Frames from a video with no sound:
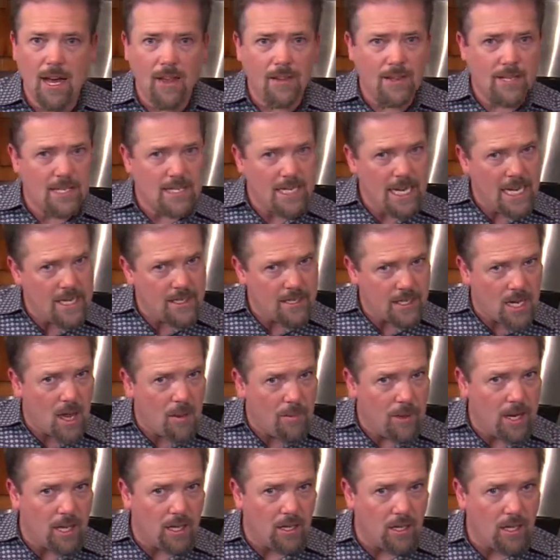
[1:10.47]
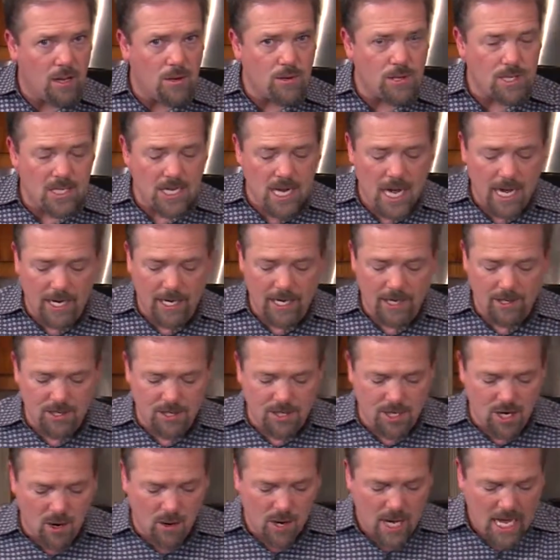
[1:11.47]
Now the seeds come in a close second,
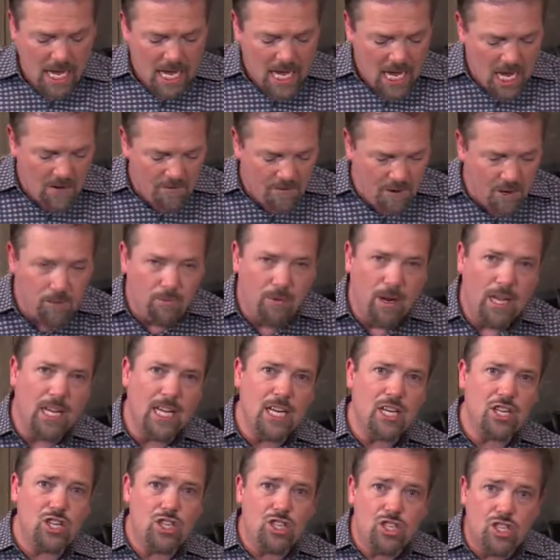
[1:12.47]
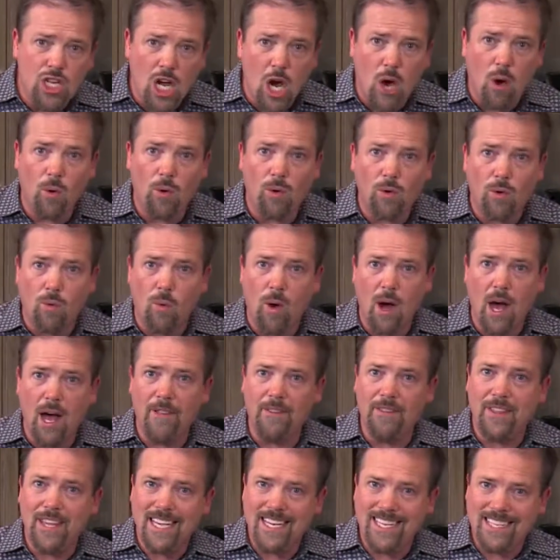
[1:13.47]
so if you really don't
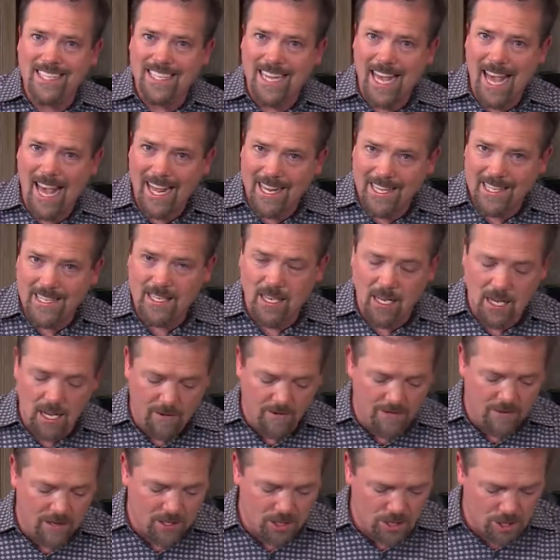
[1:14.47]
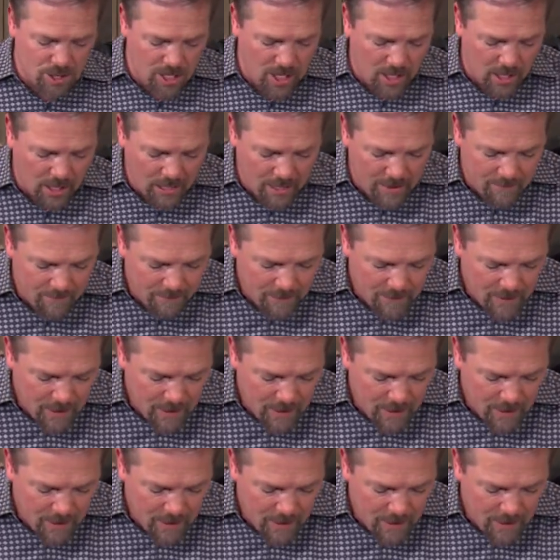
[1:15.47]
want the intensity of this chili,